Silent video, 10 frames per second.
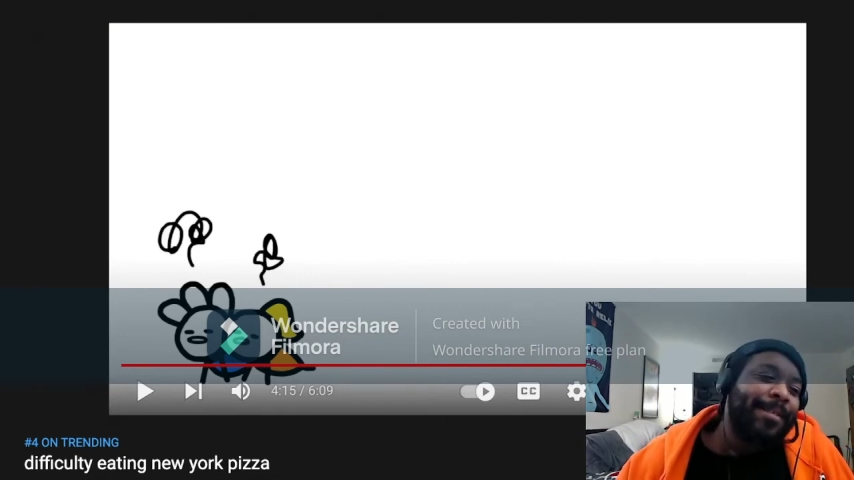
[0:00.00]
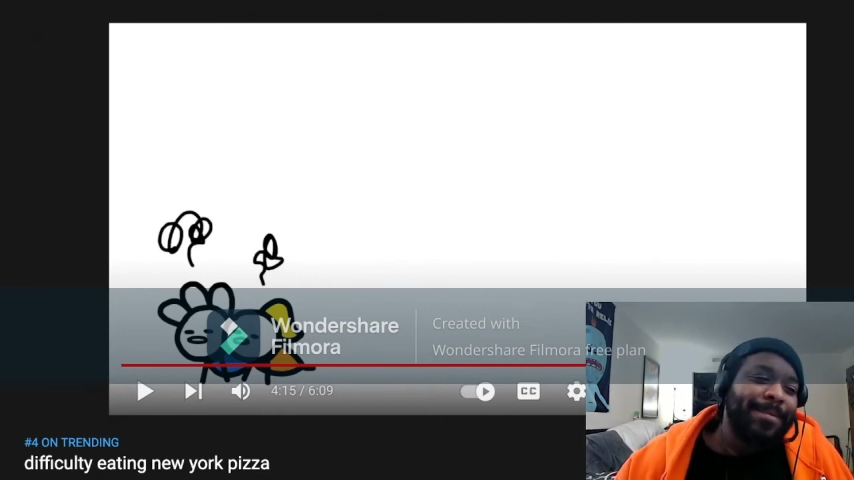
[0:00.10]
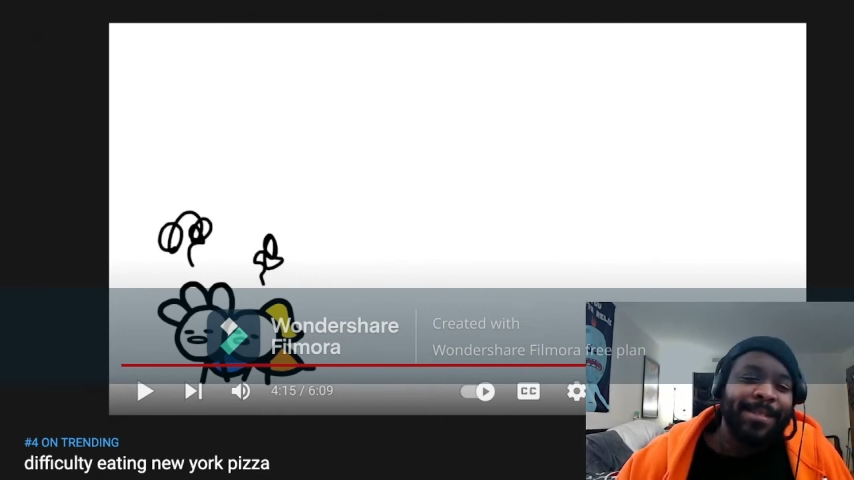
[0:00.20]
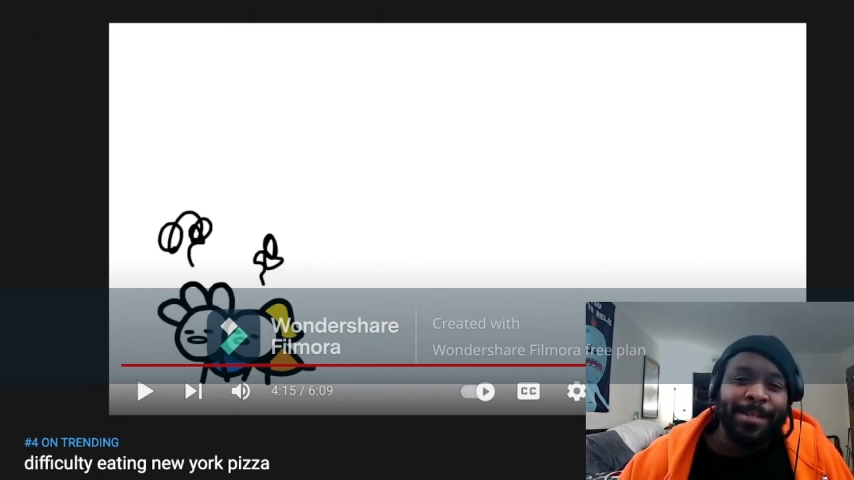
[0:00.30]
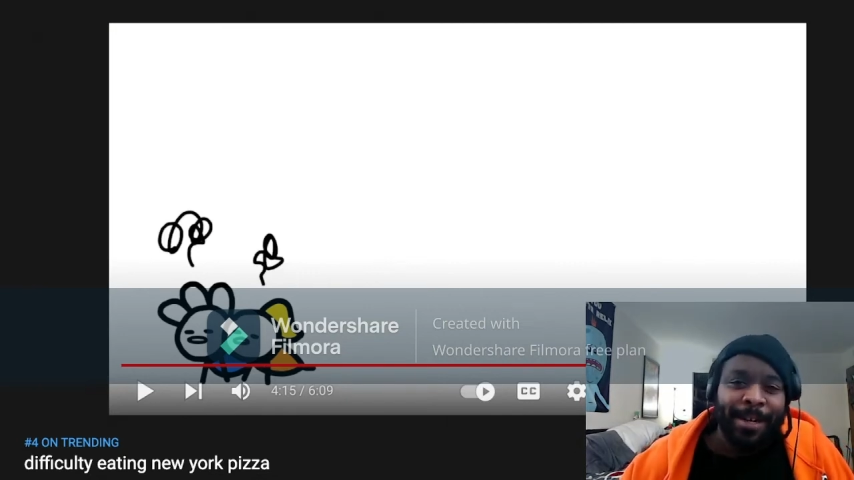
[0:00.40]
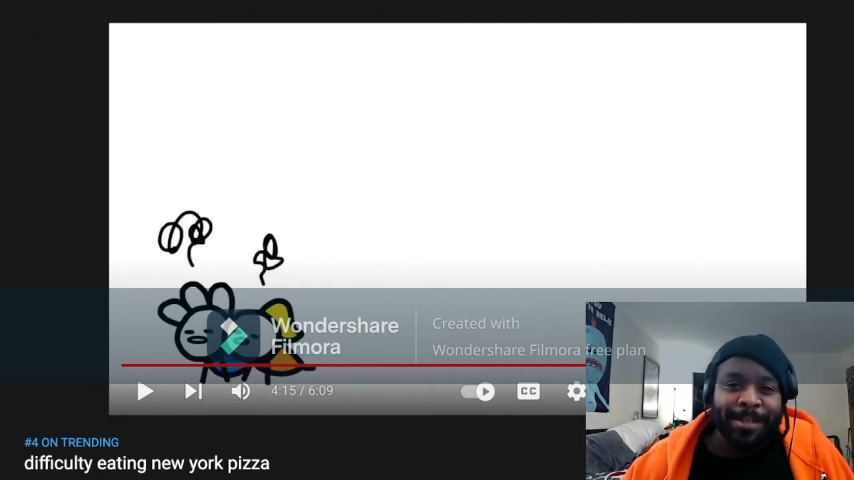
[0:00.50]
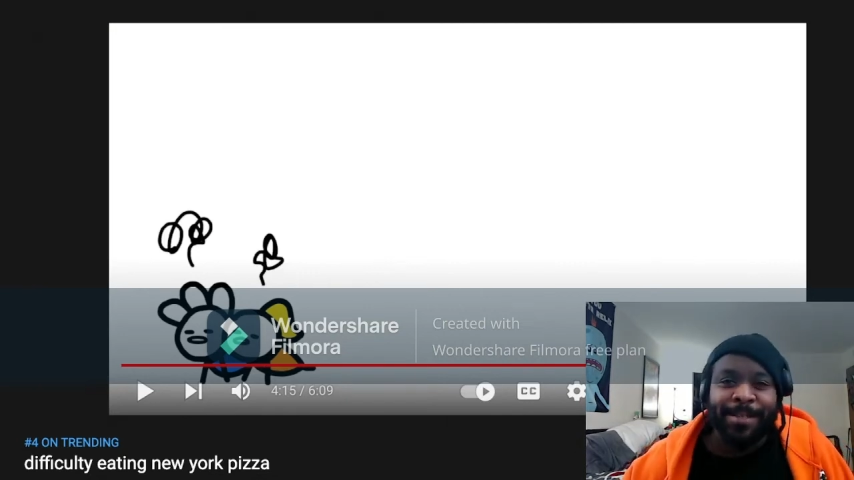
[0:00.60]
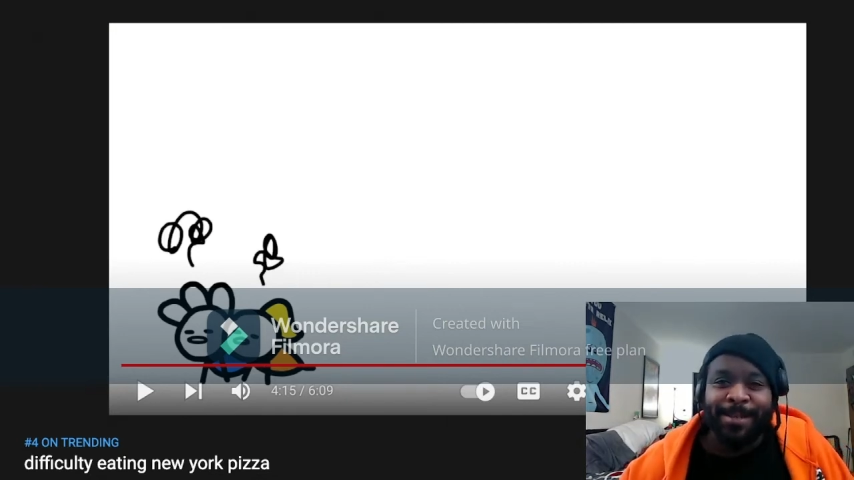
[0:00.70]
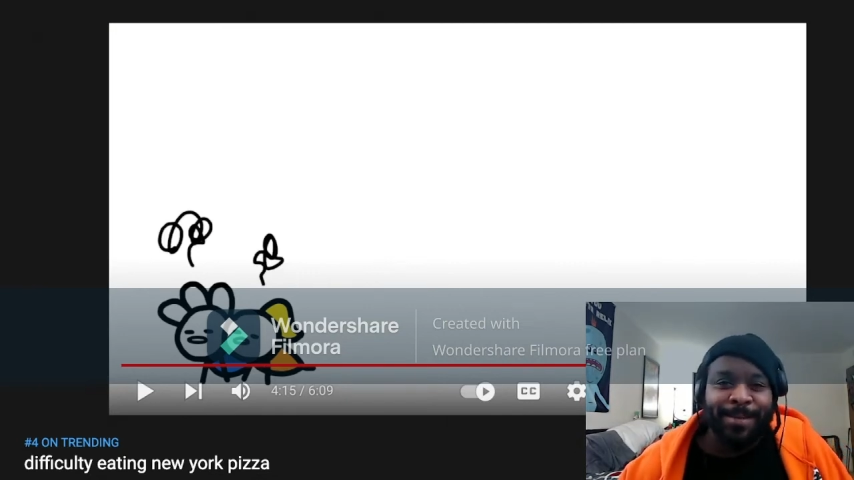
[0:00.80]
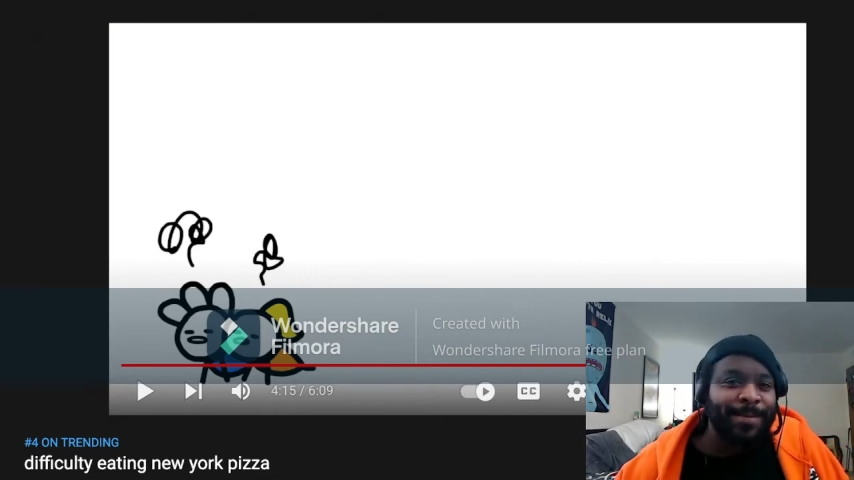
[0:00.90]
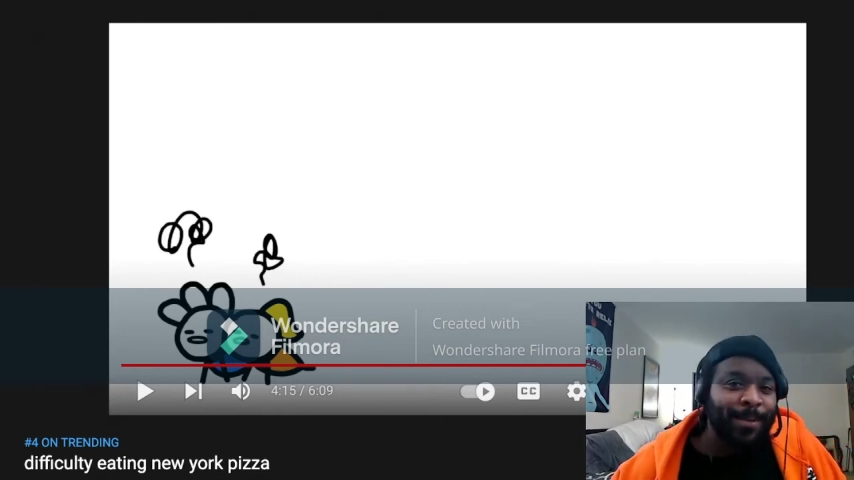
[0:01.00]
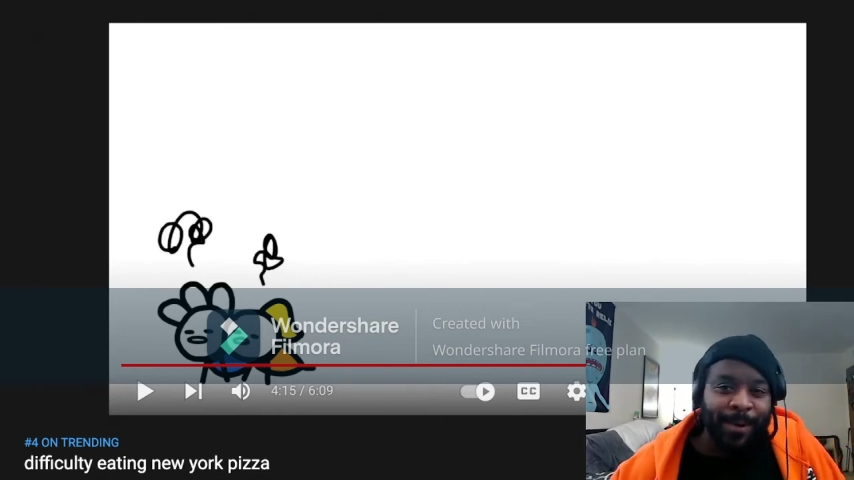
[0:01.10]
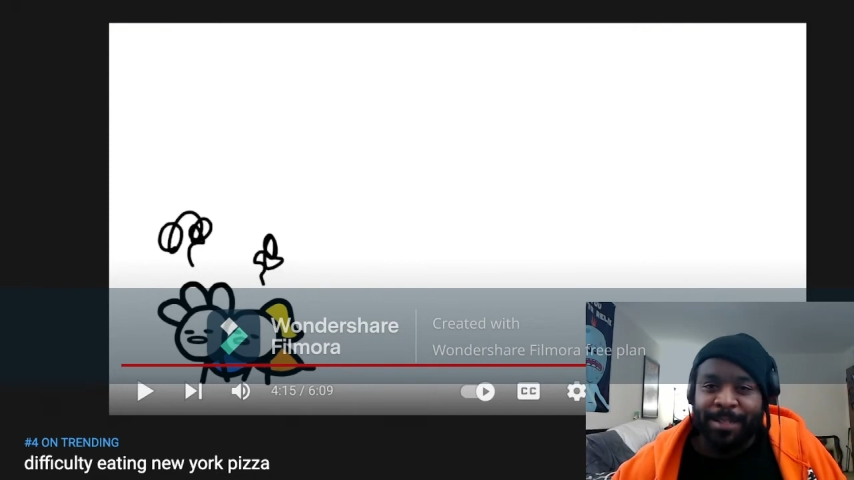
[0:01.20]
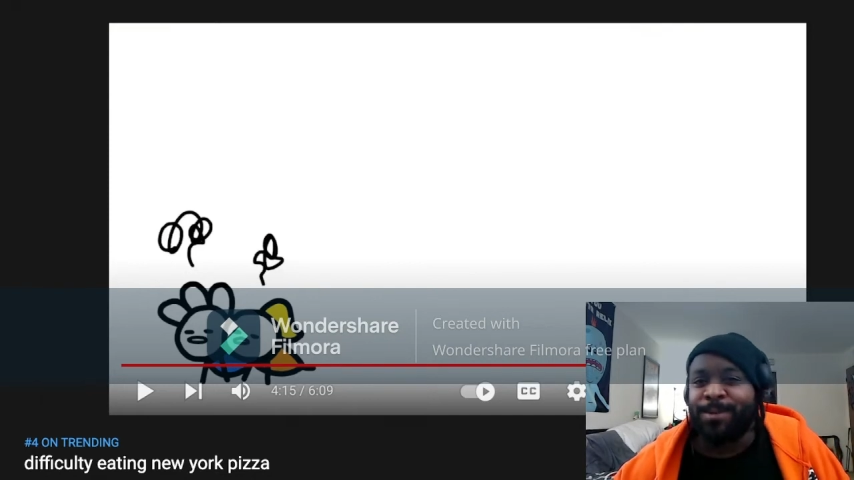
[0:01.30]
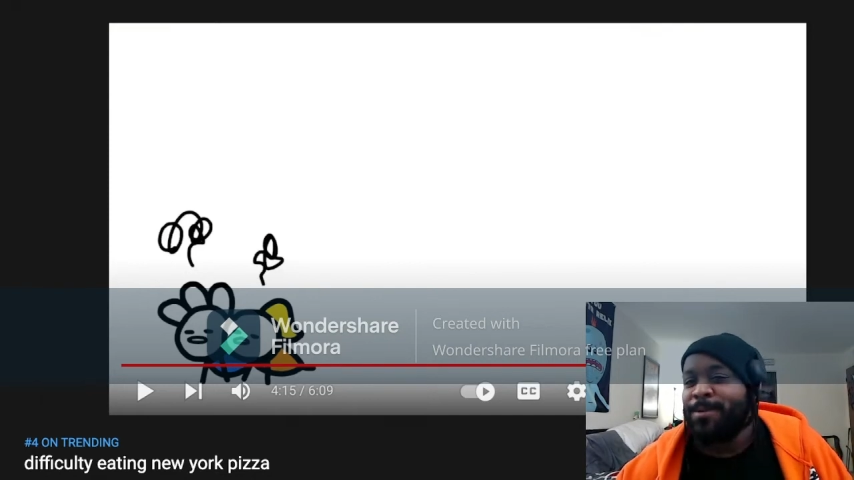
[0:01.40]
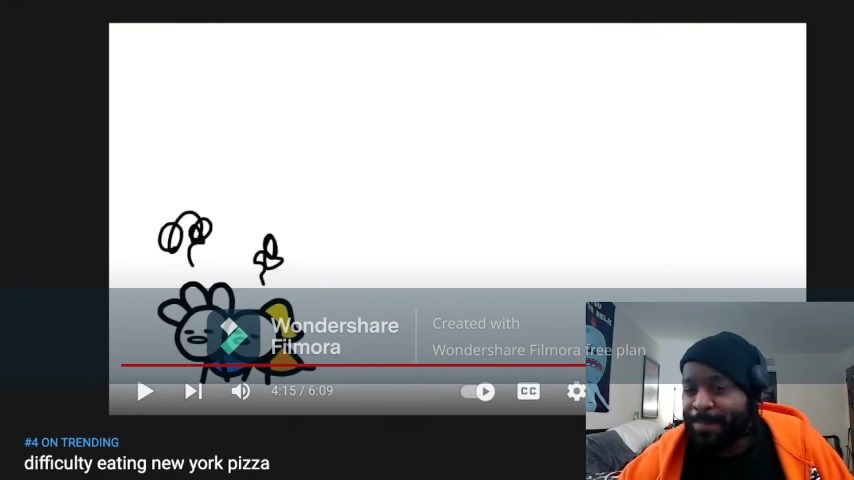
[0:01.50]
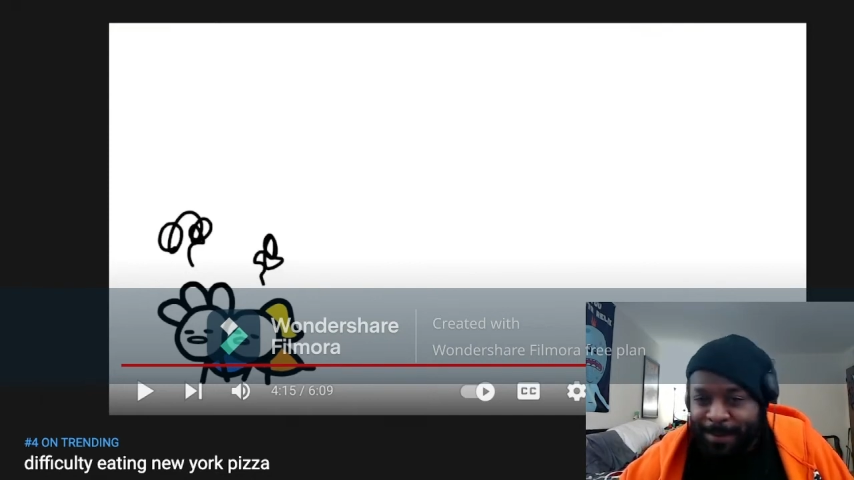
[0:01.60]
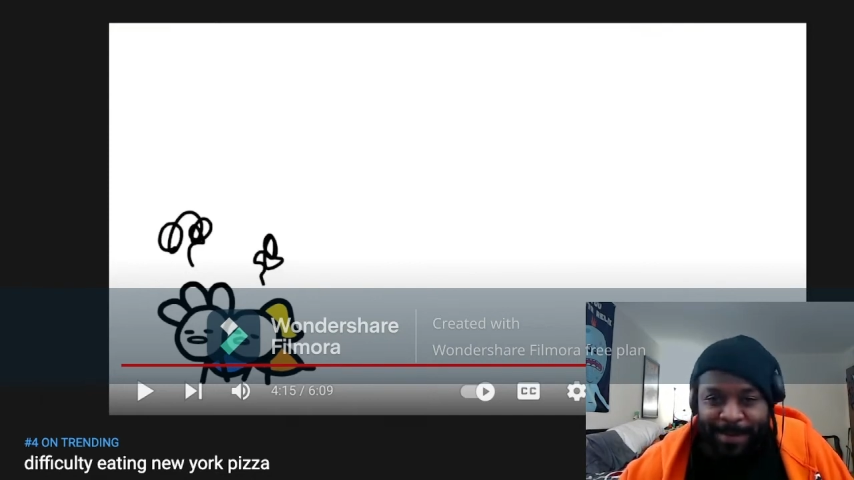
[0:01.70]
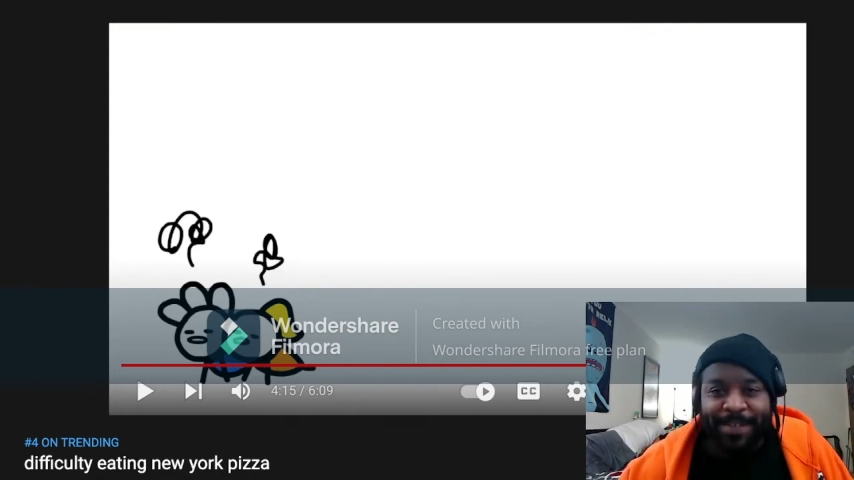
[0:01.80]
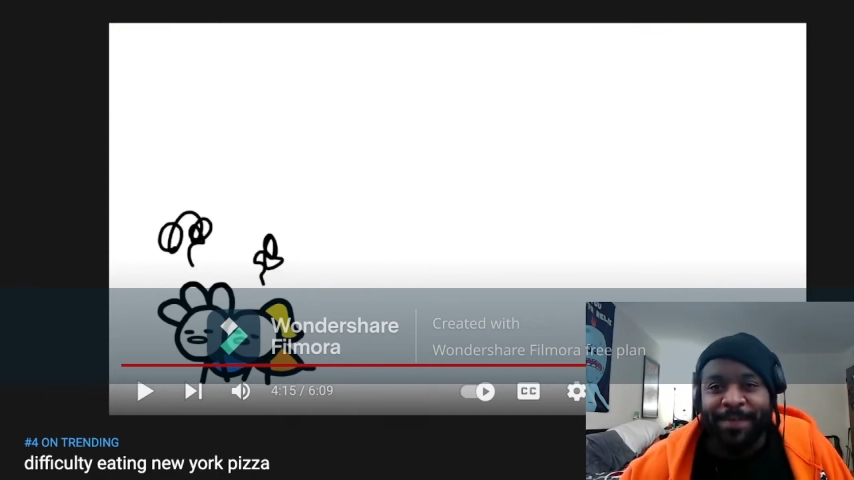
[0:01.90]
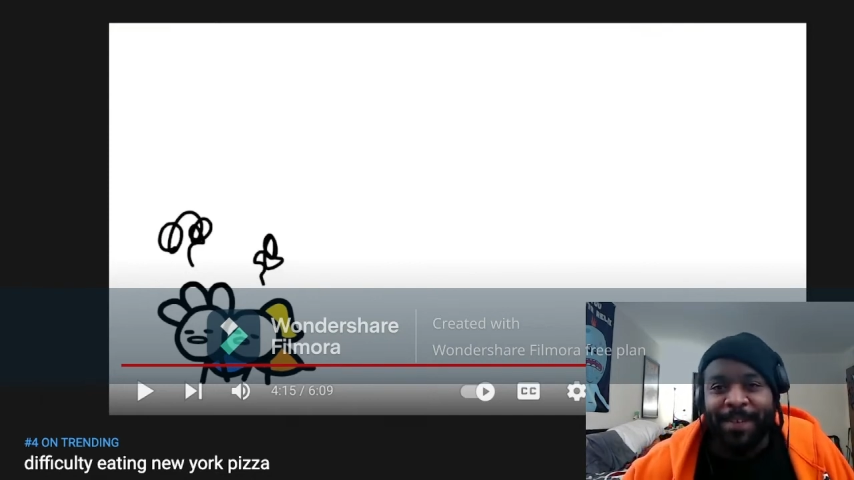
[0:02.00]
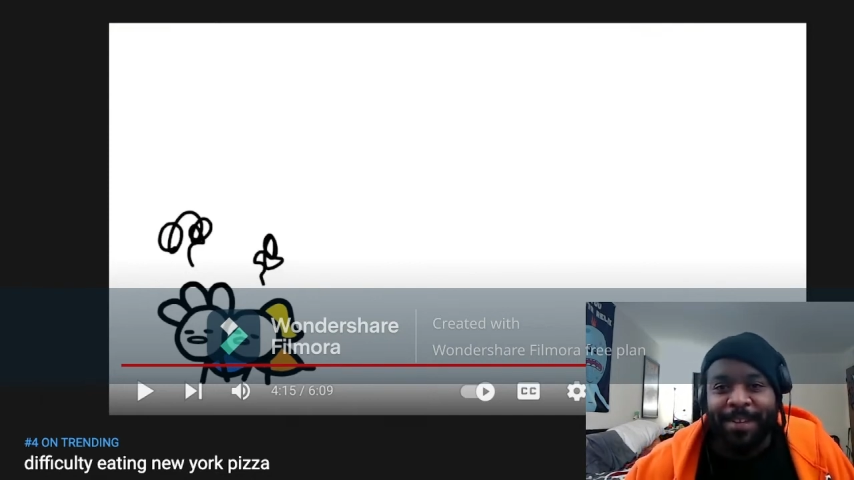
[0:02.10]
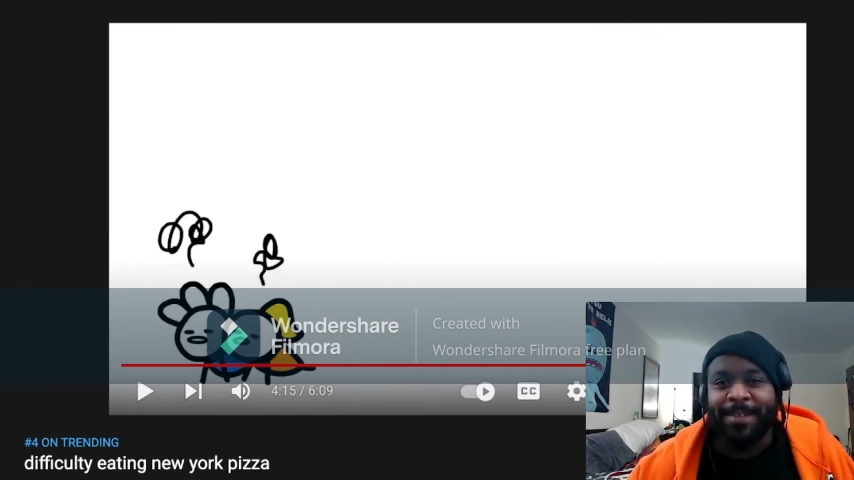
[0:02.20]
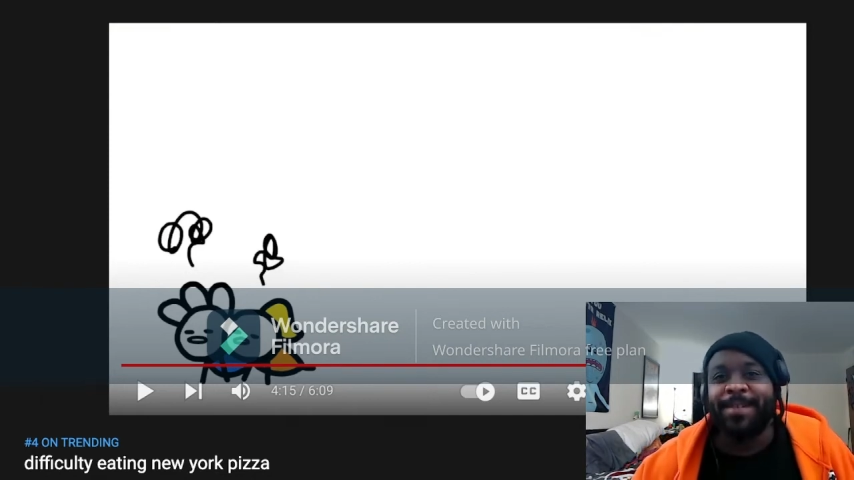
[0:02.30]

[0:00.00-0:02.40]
I'm just charging you quadruple what the fuck you